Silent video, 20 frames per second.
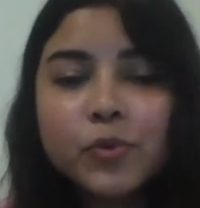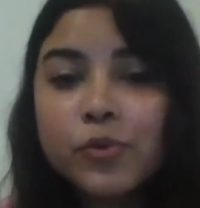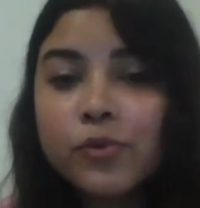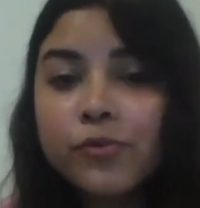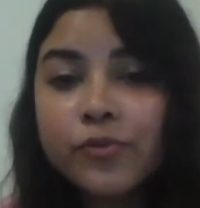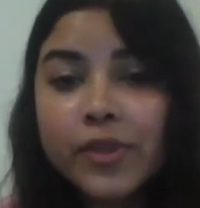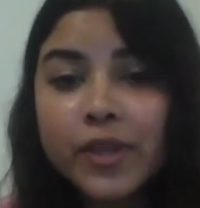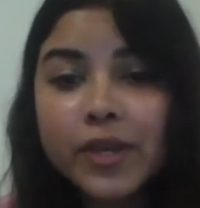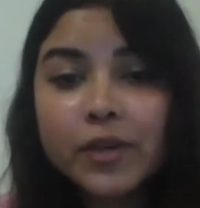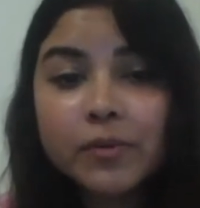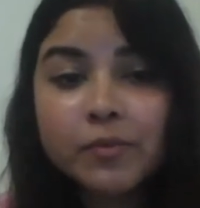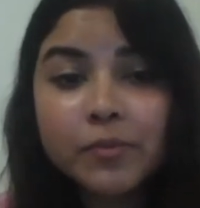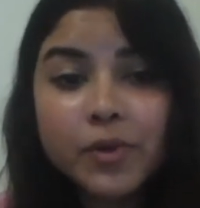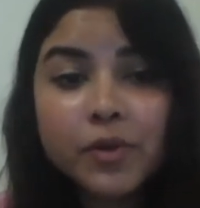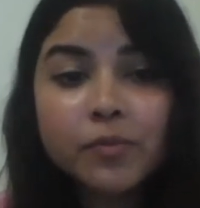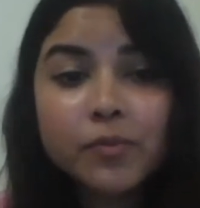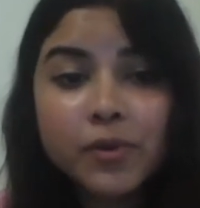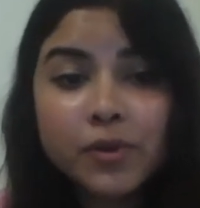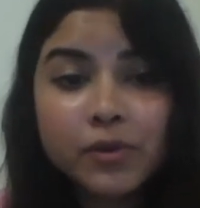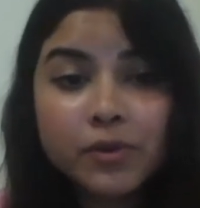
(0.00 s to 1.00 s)
proved their
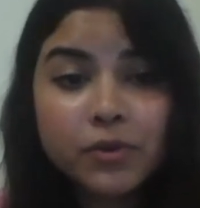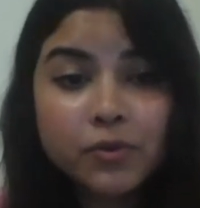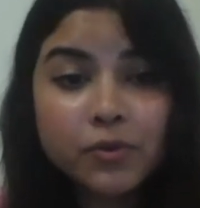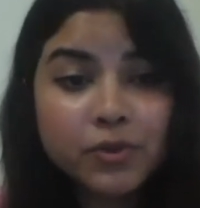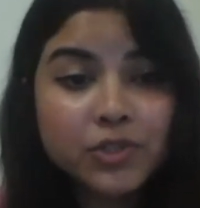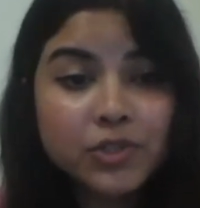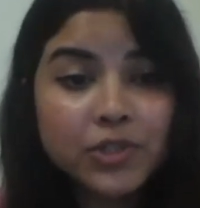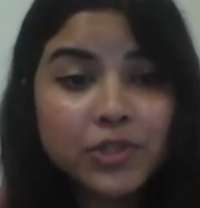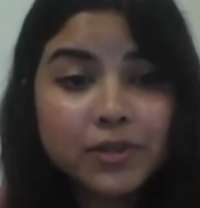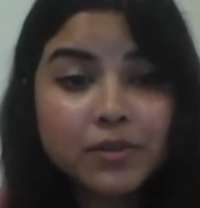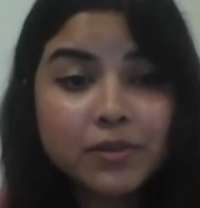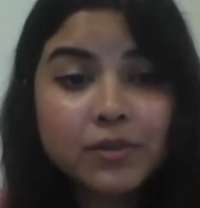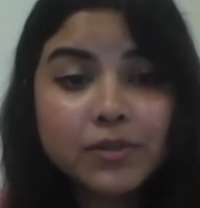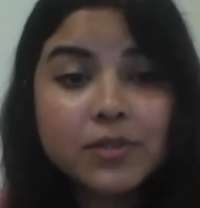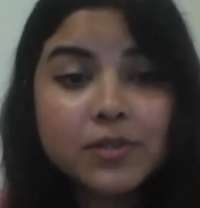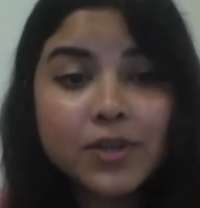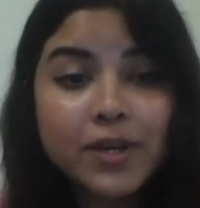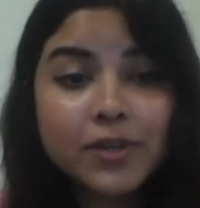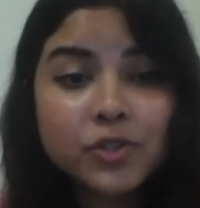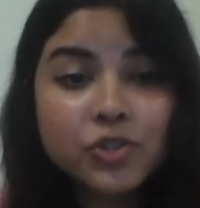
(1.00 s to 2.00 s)
commitment to a gendered
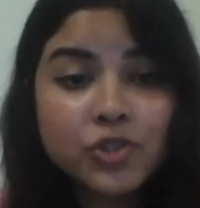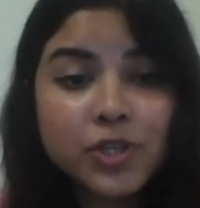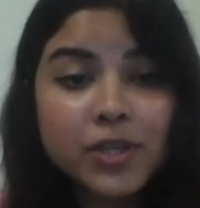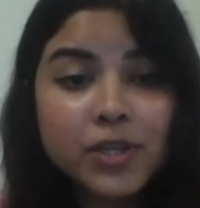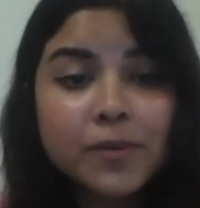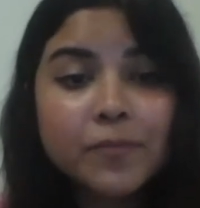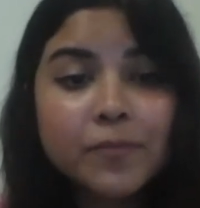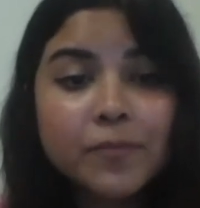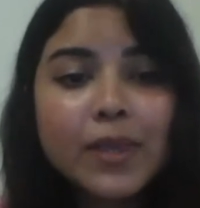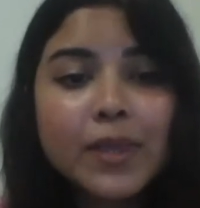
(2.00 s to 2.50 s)
strategy.